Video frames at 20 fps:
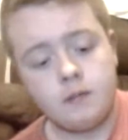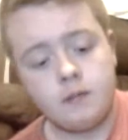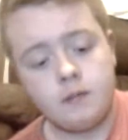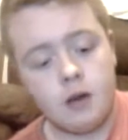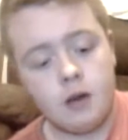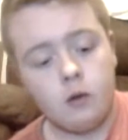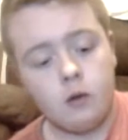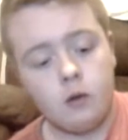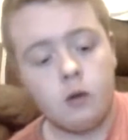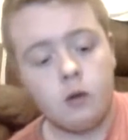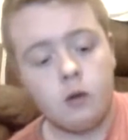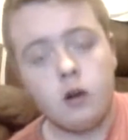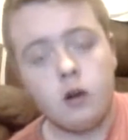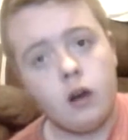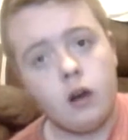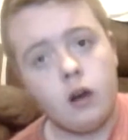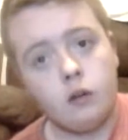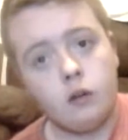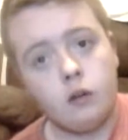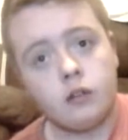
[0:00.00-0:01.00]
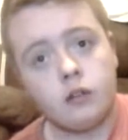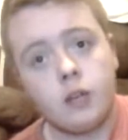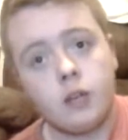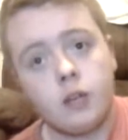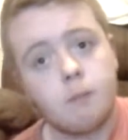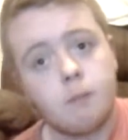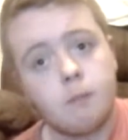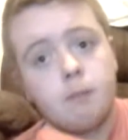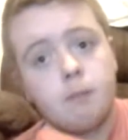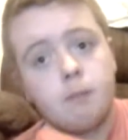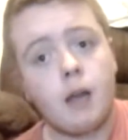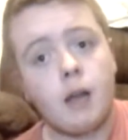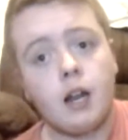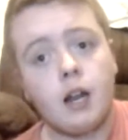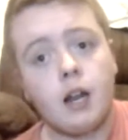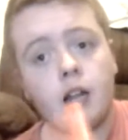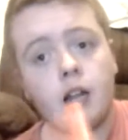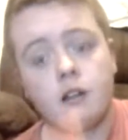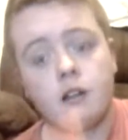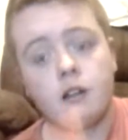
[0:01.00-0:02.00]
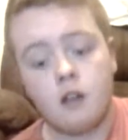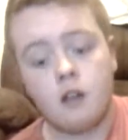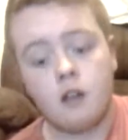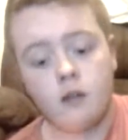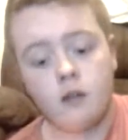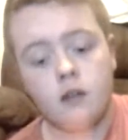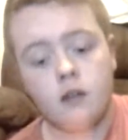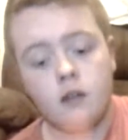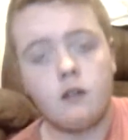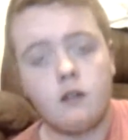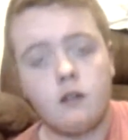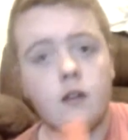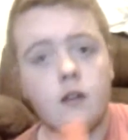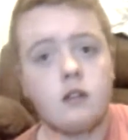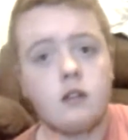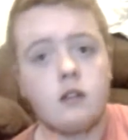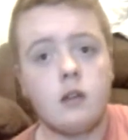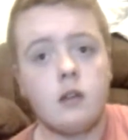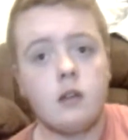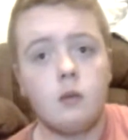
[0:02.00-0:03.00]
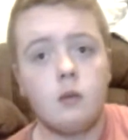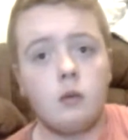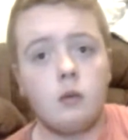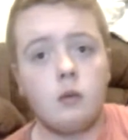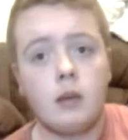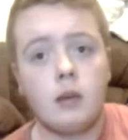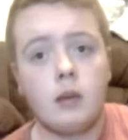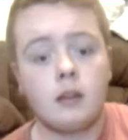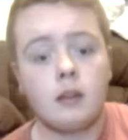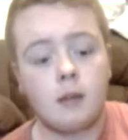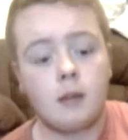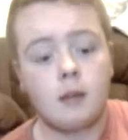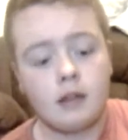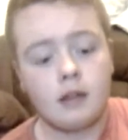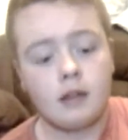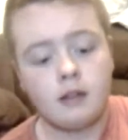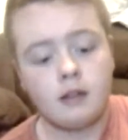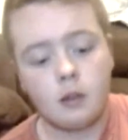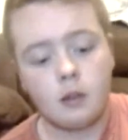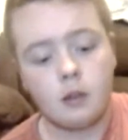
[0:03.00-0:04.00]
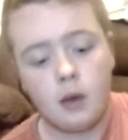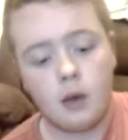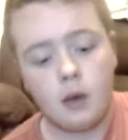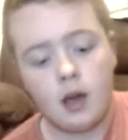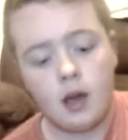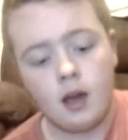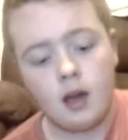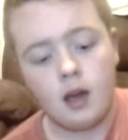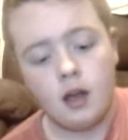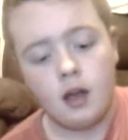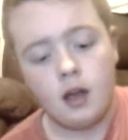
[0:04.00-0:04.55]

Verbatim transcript: metal, obviously bang it against surfaces eventually will make the plastic wear